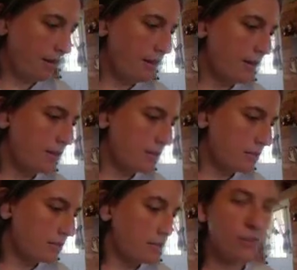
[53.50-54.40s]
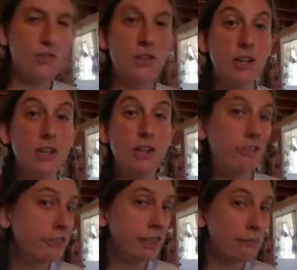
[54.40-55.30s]
is to just
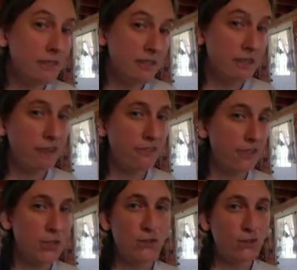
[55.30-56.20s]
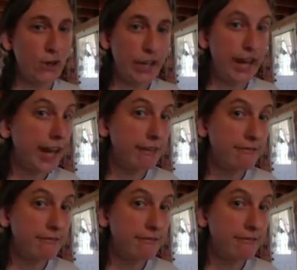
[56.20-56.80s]
use up the stuff that you've already got